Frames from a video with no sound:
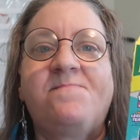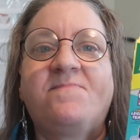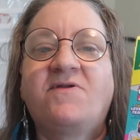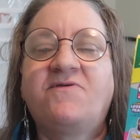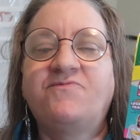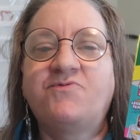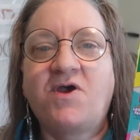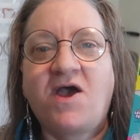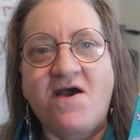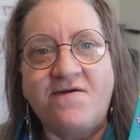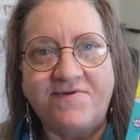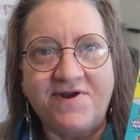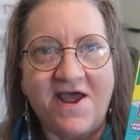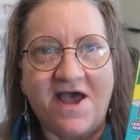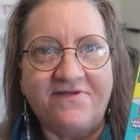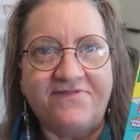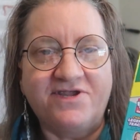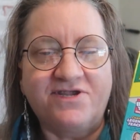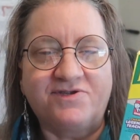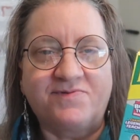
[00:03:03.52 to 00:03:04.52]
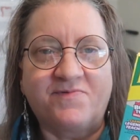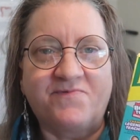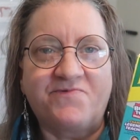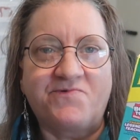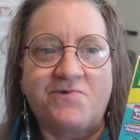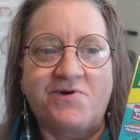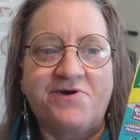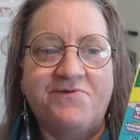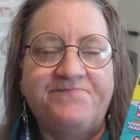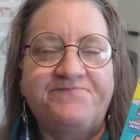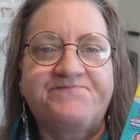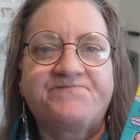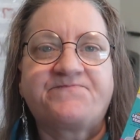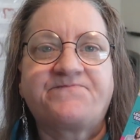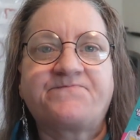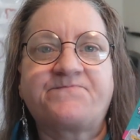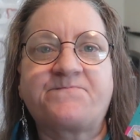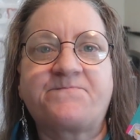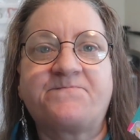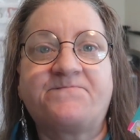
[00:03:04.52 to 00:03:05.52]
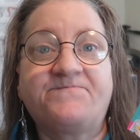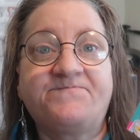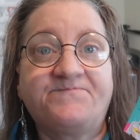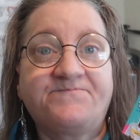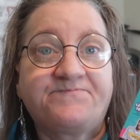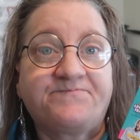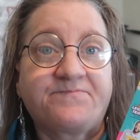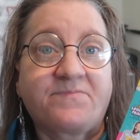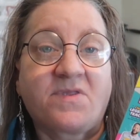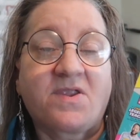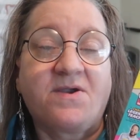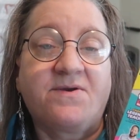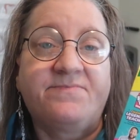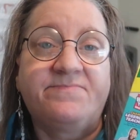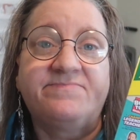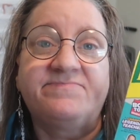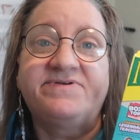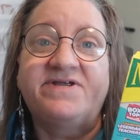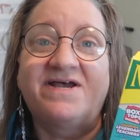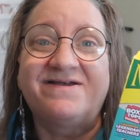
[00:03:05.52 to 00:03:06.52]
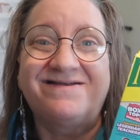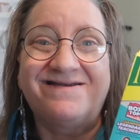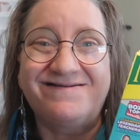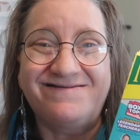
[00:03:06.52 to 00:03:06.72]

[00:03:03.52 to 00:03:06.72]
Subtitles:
If you haven't had these before, does